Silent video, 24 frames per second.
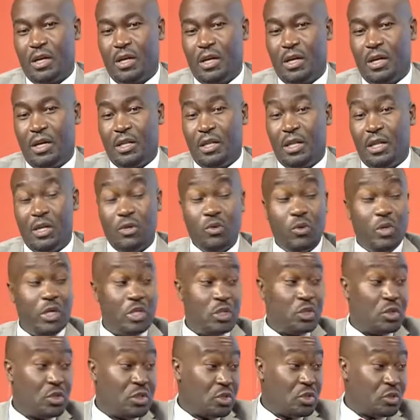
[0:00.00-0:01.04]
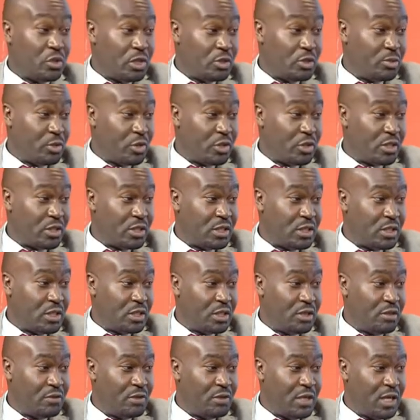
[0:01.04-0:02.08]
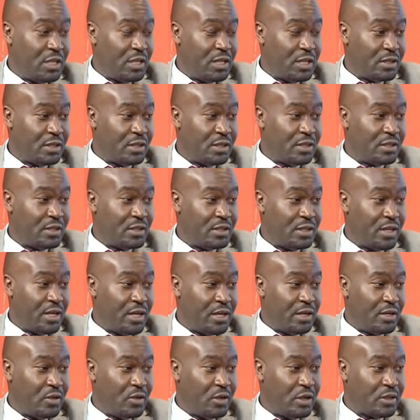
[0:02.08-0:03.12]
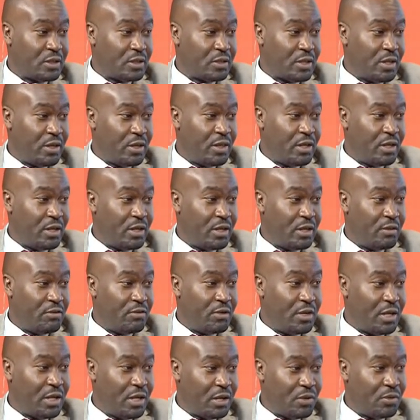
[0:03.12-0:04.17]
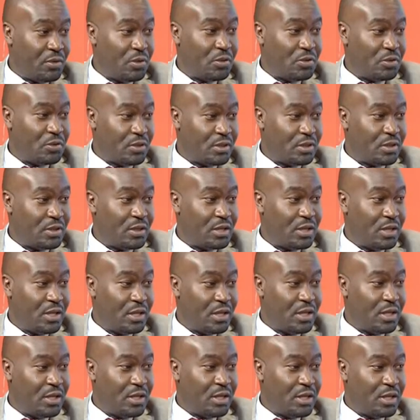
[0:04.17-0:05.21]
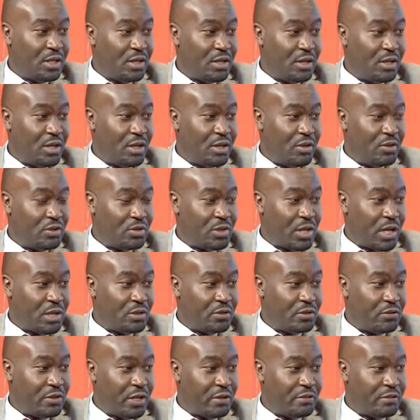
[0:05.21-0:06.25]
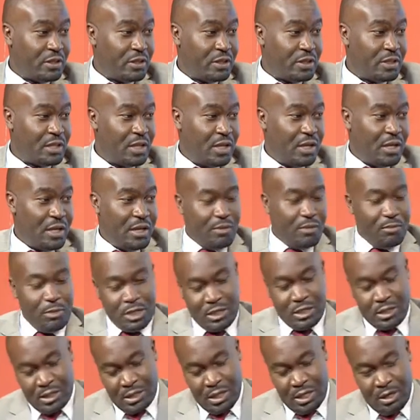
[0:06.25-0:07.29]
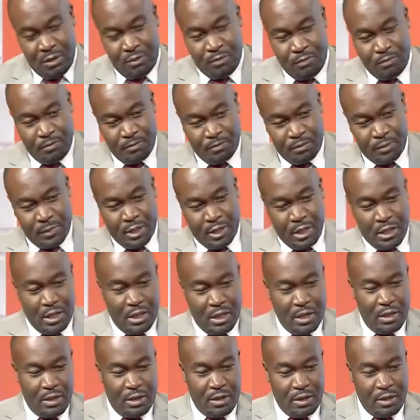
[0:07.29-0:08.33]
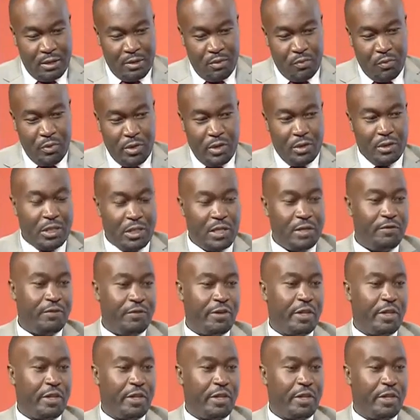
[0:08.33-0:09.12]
the education insurance policy. You've done justice there, Nicholas. I think everyone now knows those kinds of covers. But without any